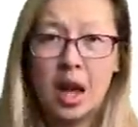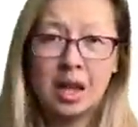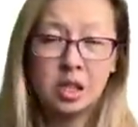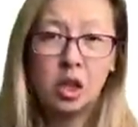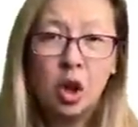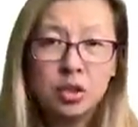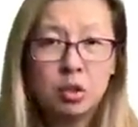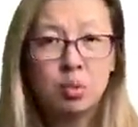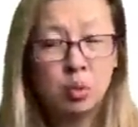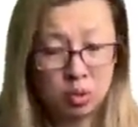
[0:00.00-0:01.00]
has lots
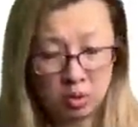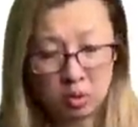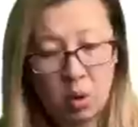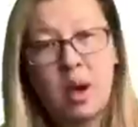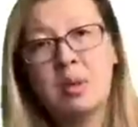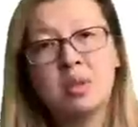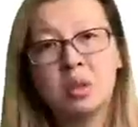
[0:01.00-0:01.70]
of rules and requirements,